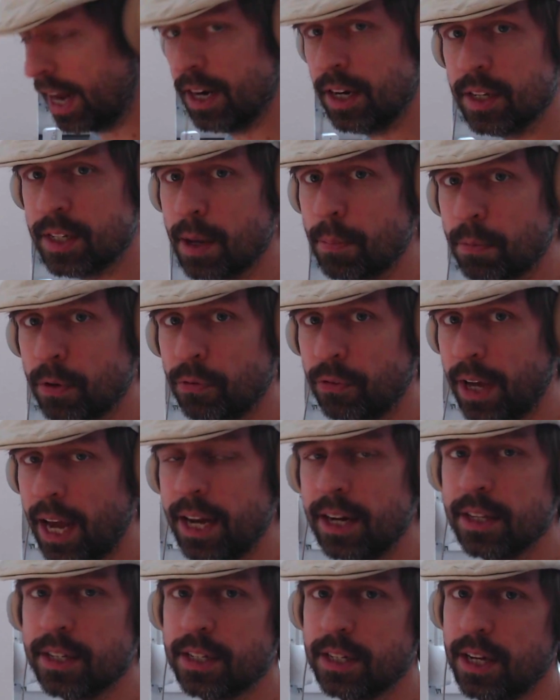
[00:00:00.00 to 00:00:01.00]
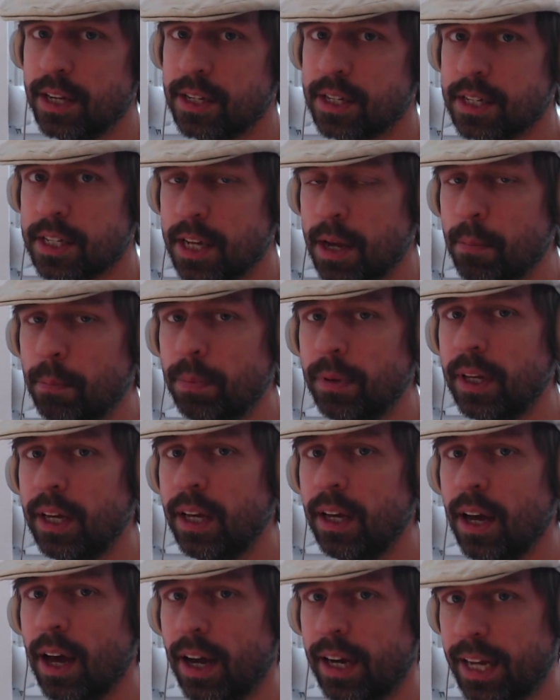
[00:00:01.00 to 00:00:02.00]
a deceptive cadence is
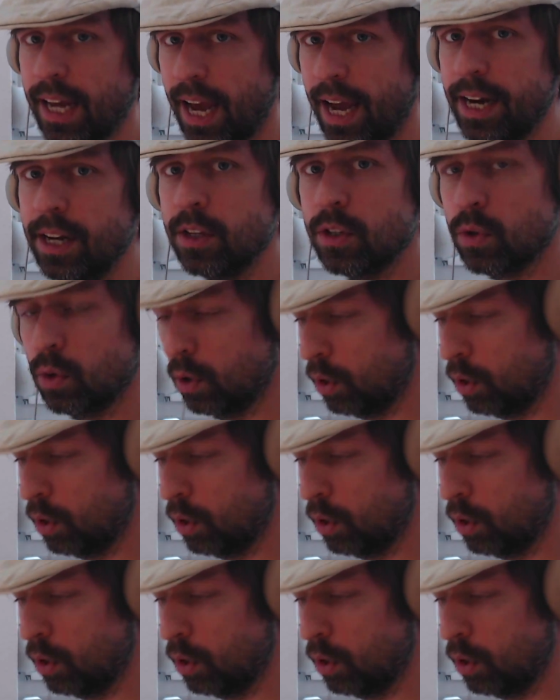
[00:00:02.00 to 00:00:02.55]
simply a cadence or a